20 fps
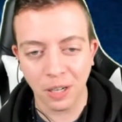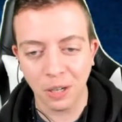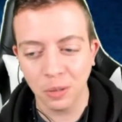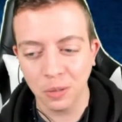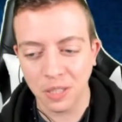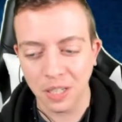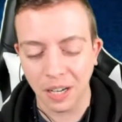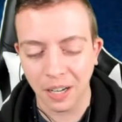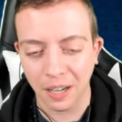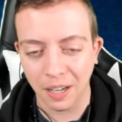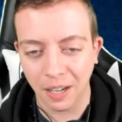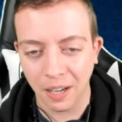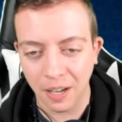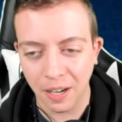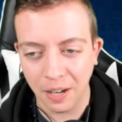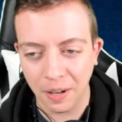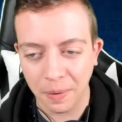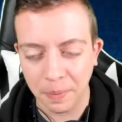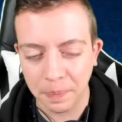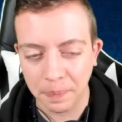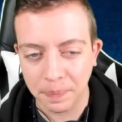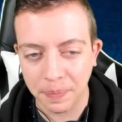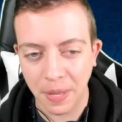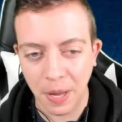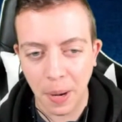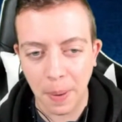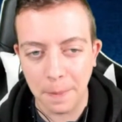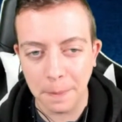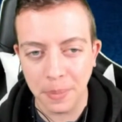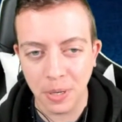using
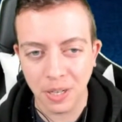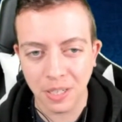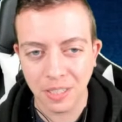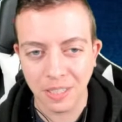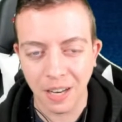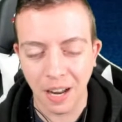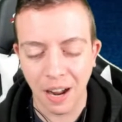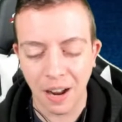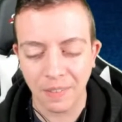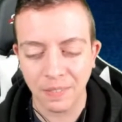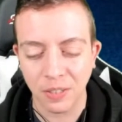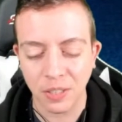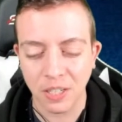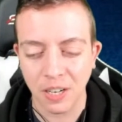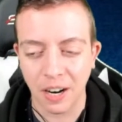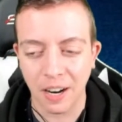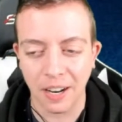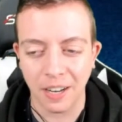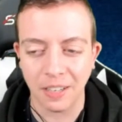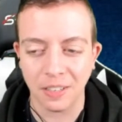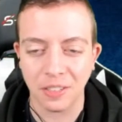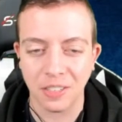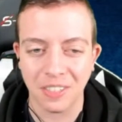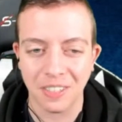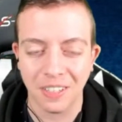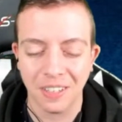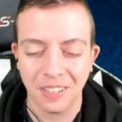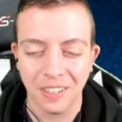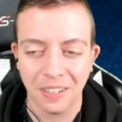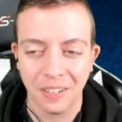hymn books to
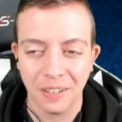advertise